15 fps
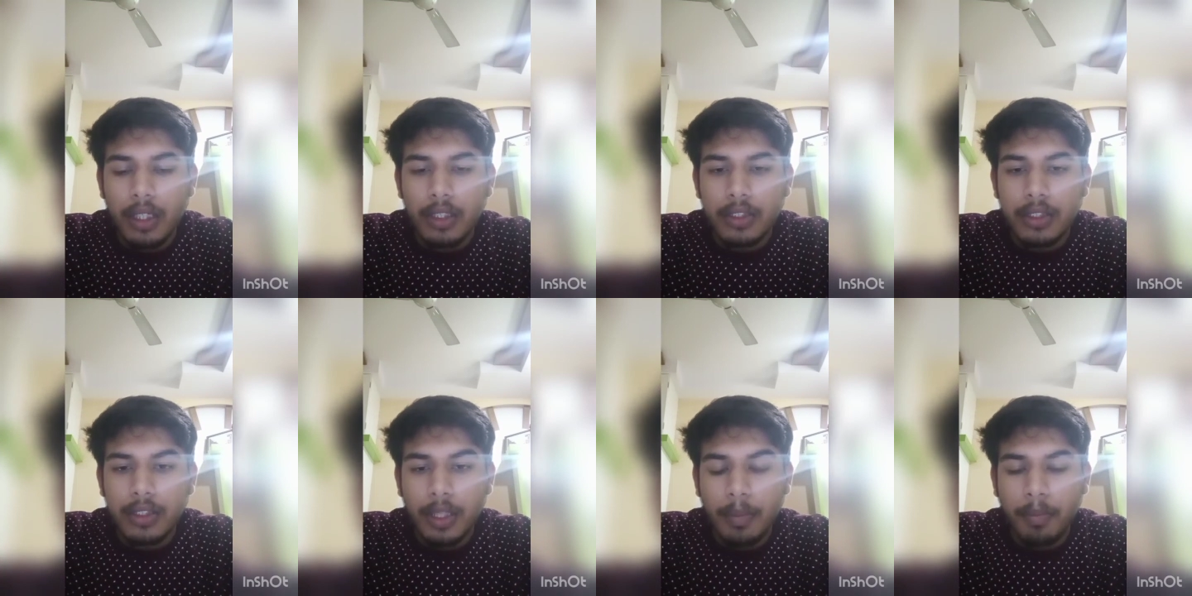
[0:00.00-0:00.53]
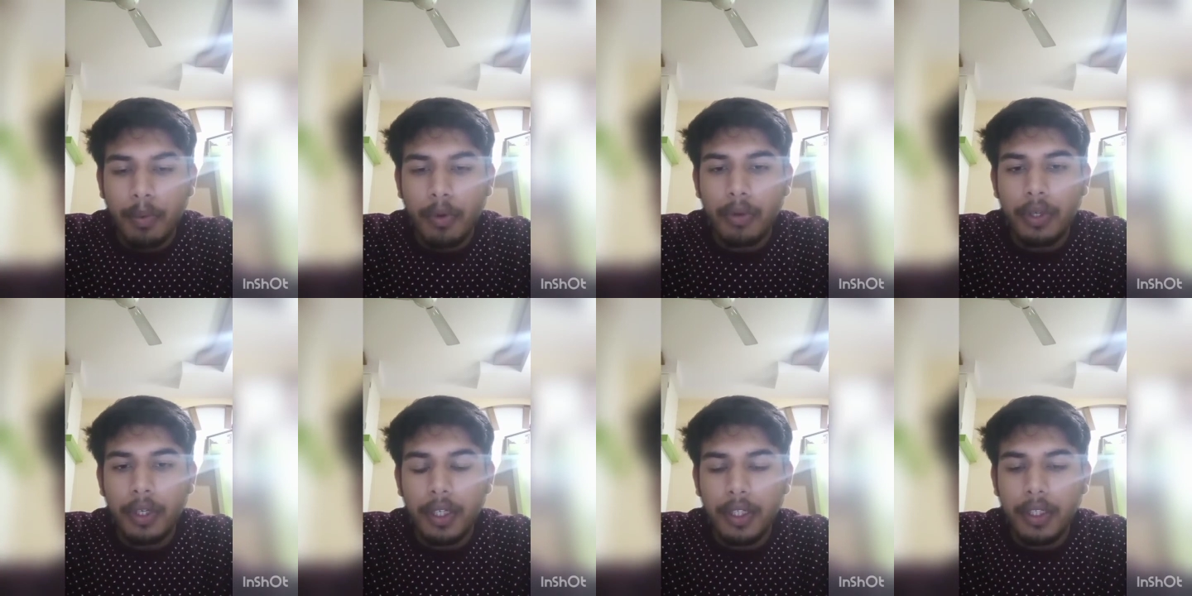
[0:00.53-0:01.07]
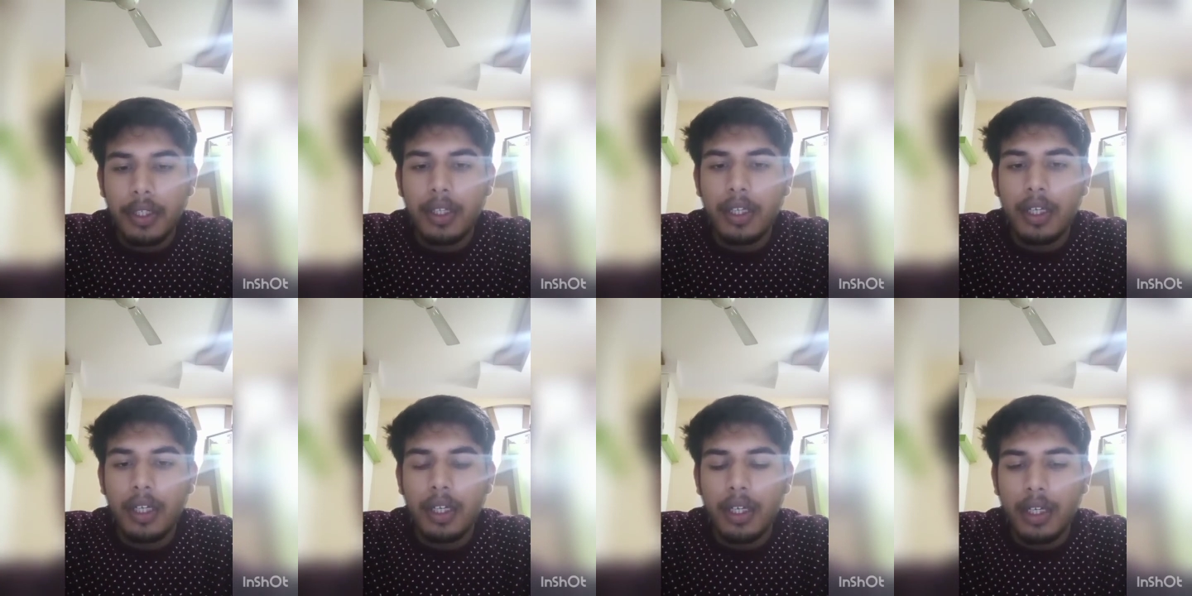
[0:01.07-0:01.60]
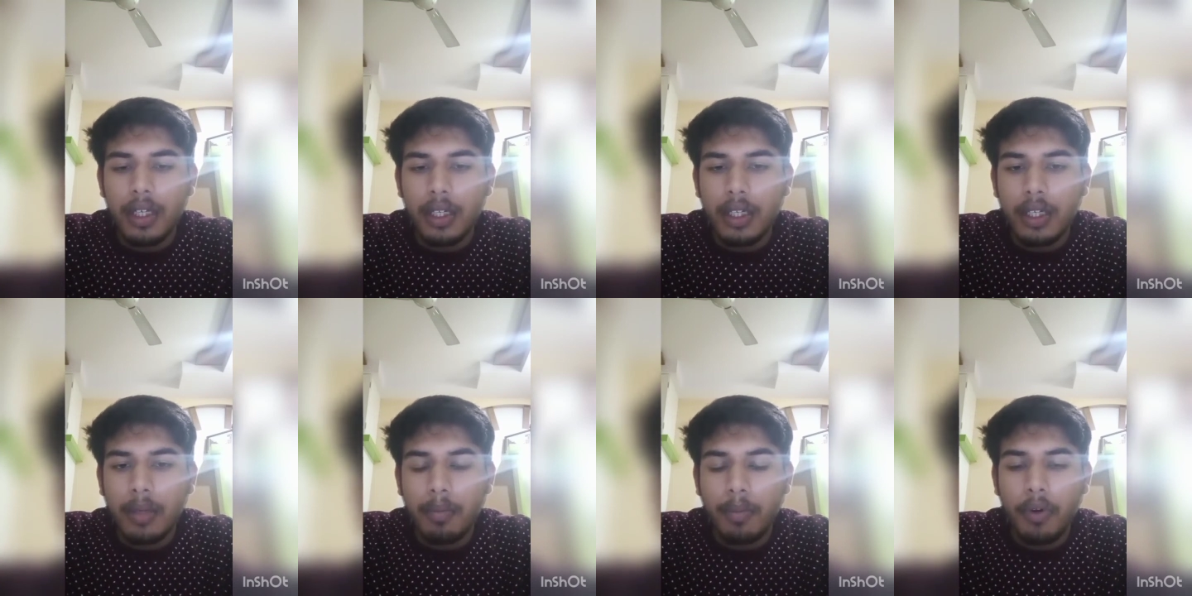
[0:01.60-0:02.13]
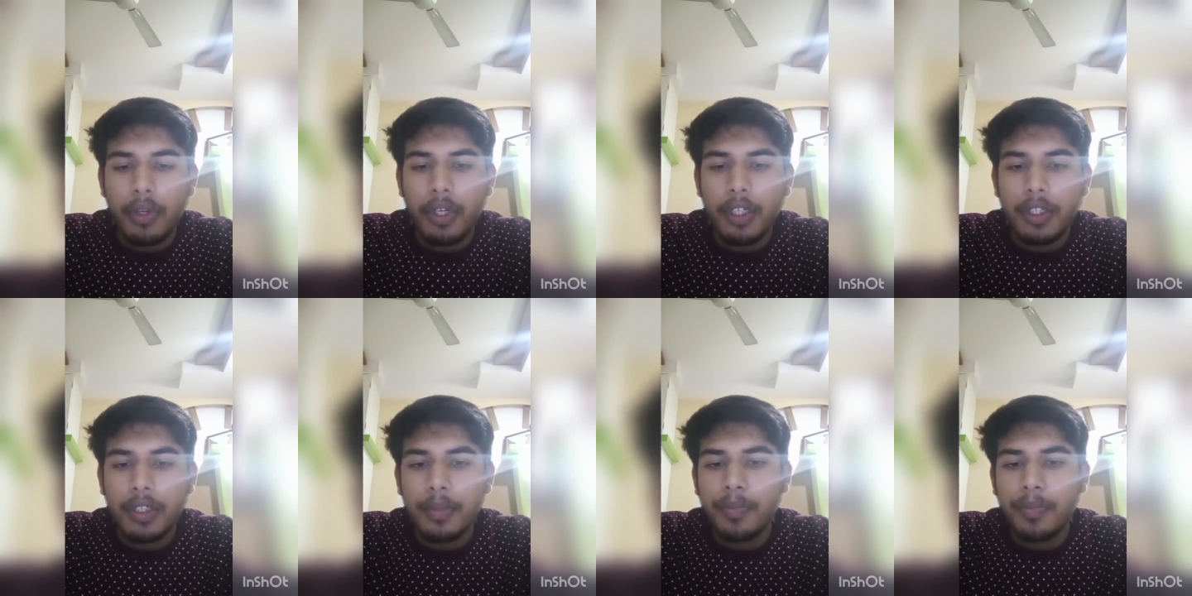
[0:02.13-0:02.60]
supponent component